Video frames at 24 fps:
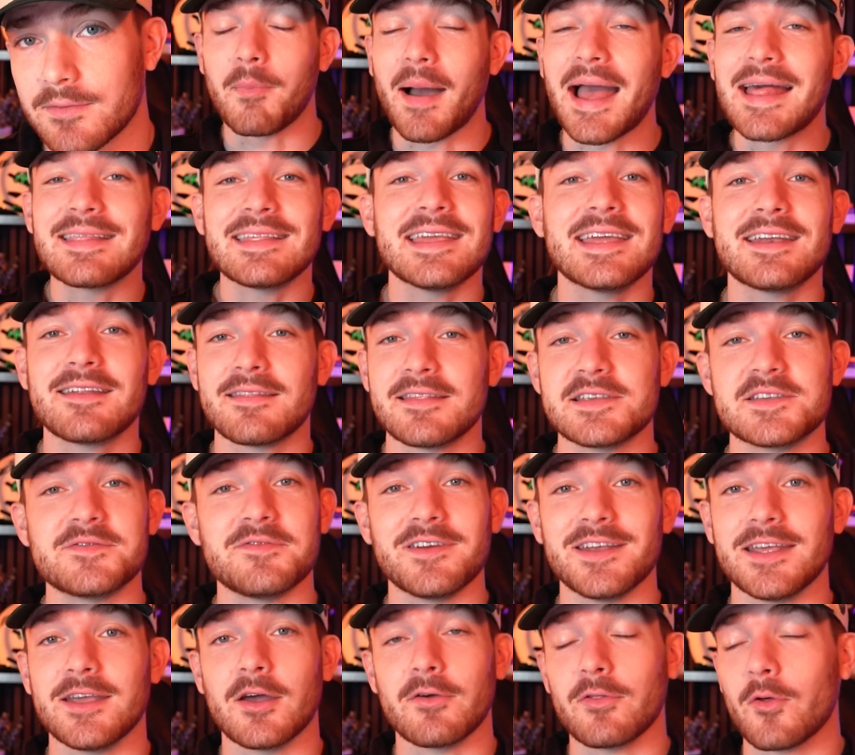By the end of this
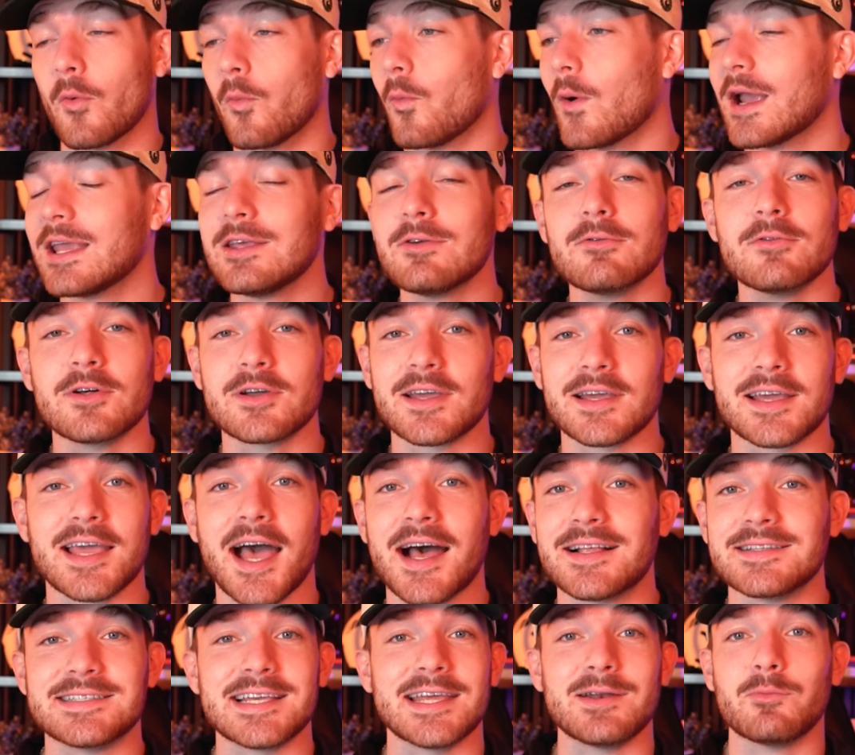video, the way you look at
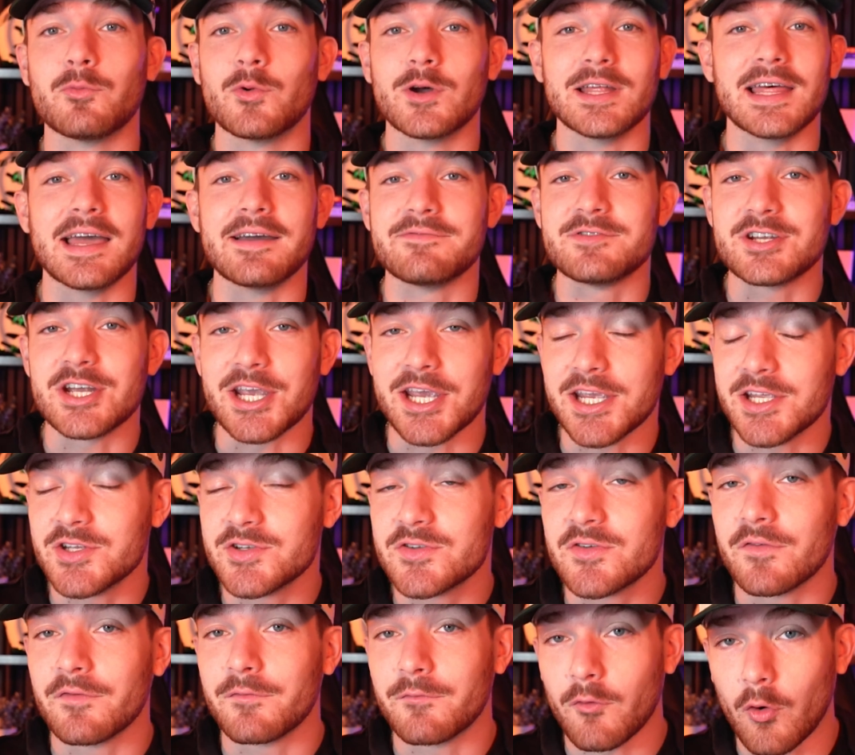content will have
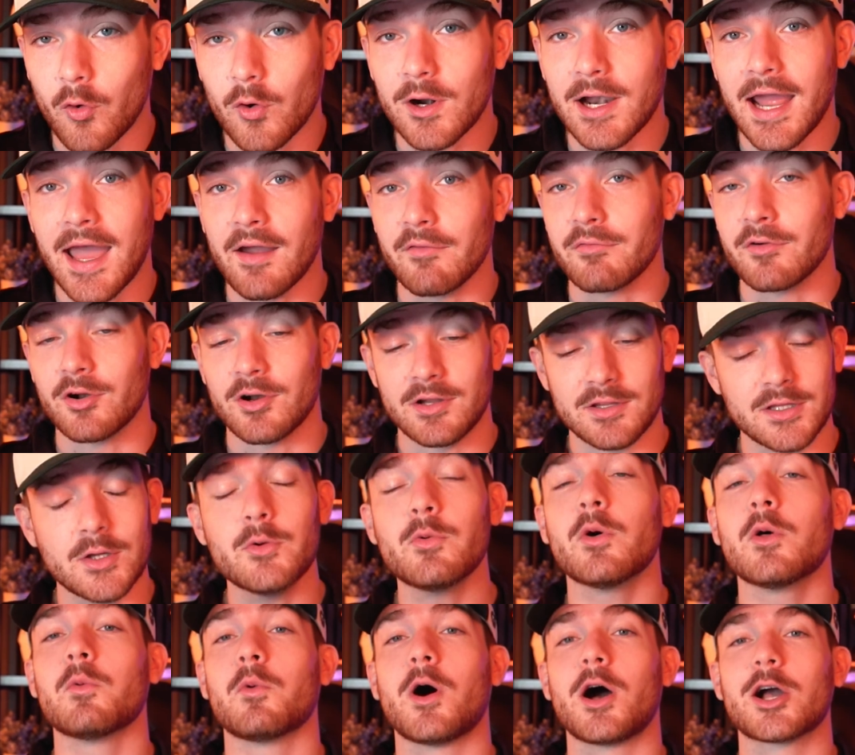changed forever, and you
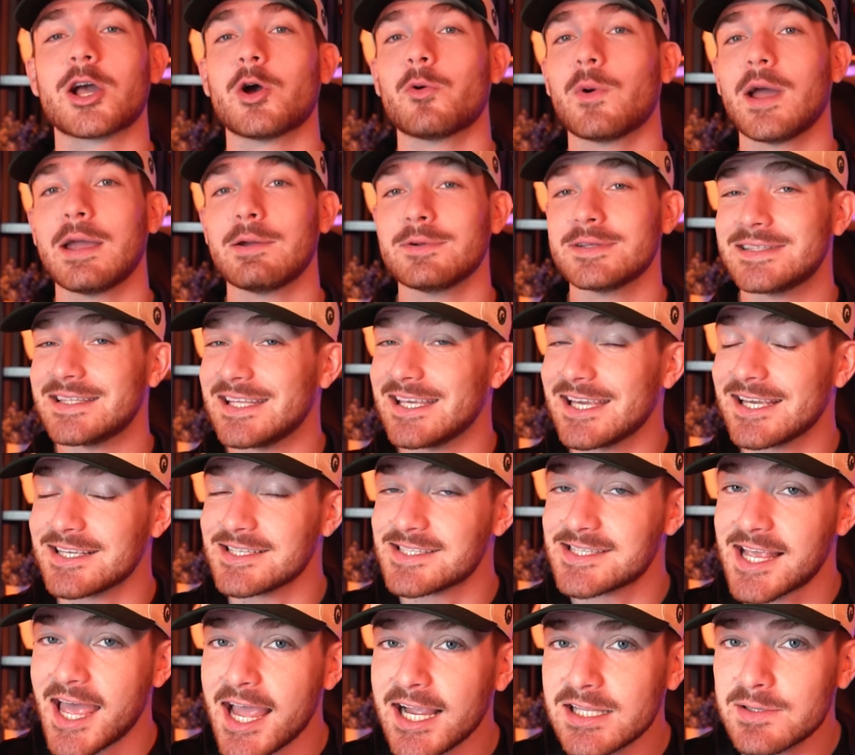will walk away with the
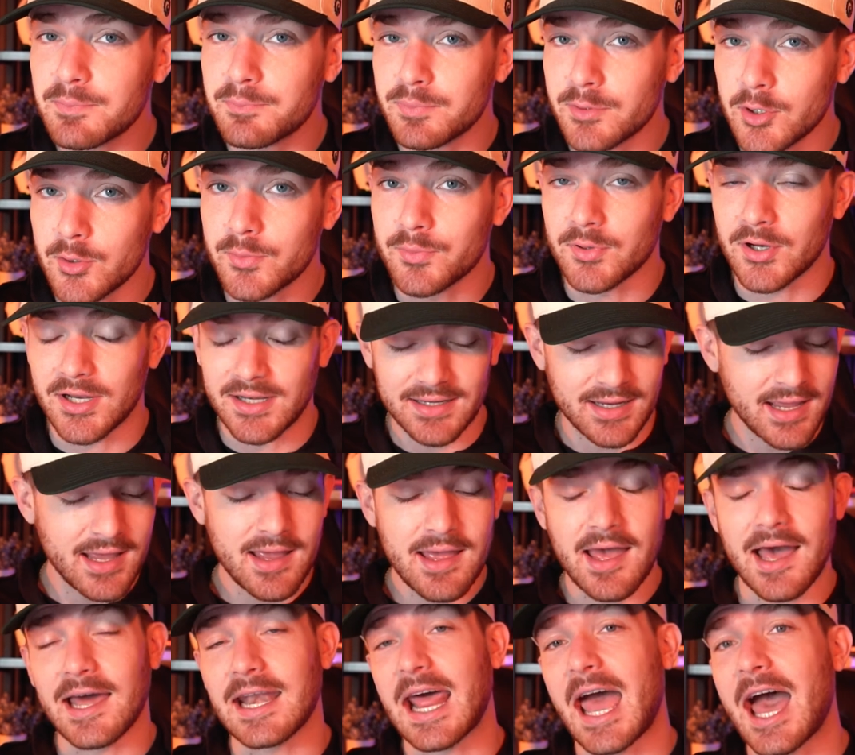exact blueprint
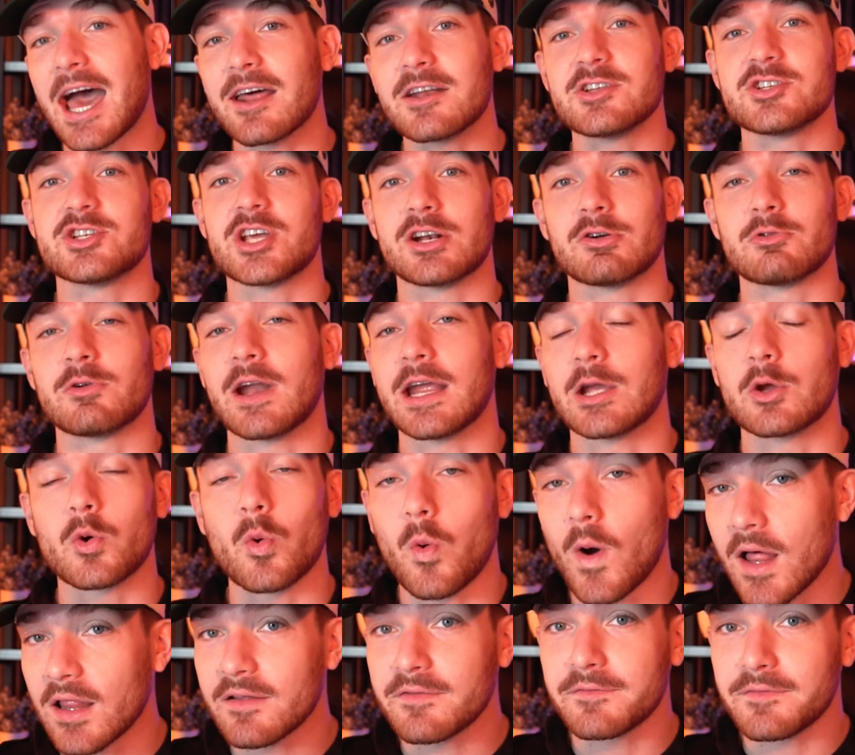on how to generate
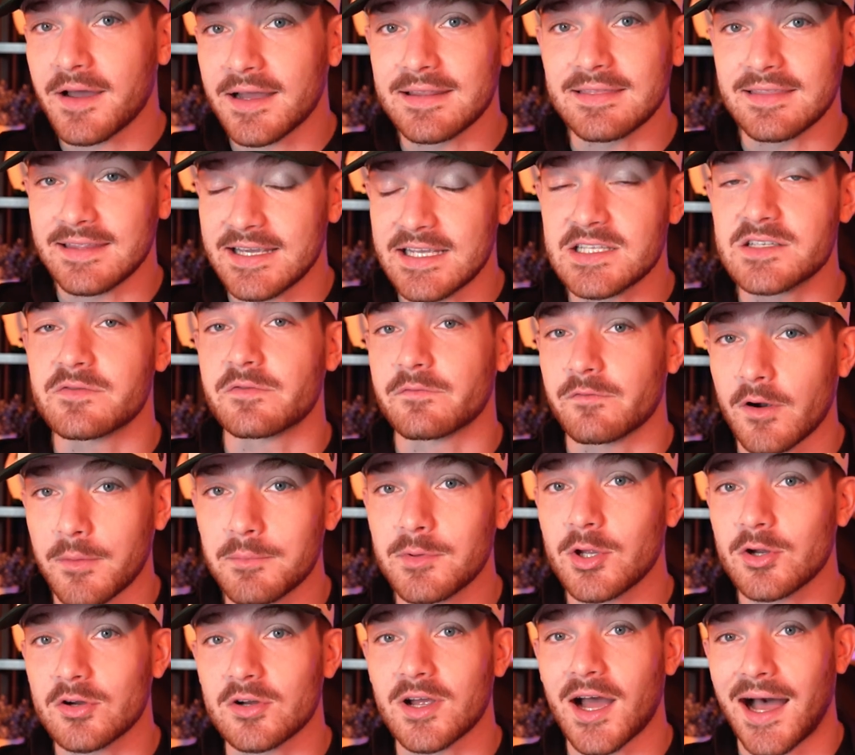qualified leads
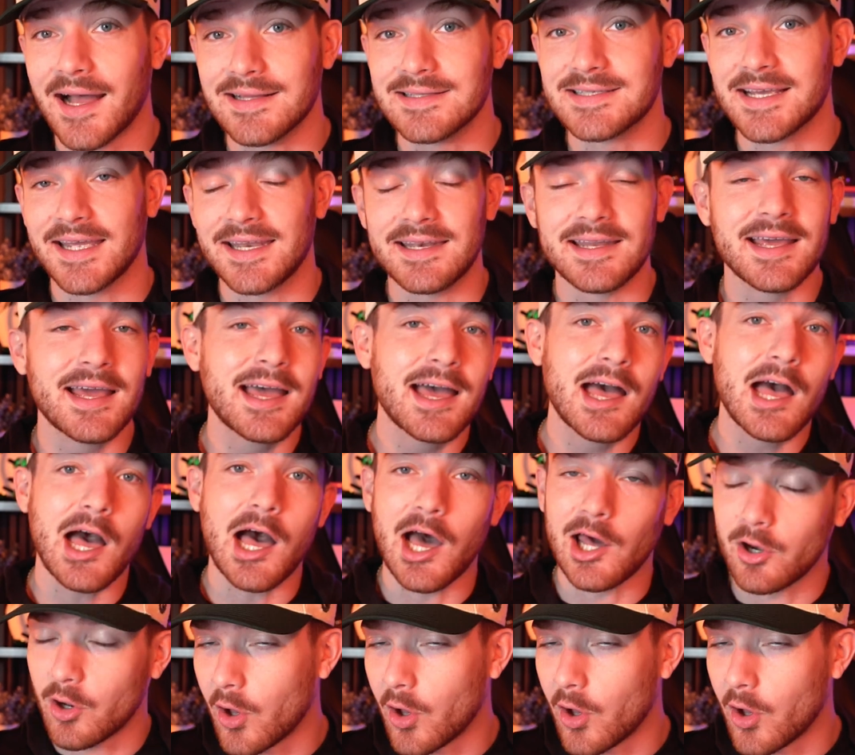from your content on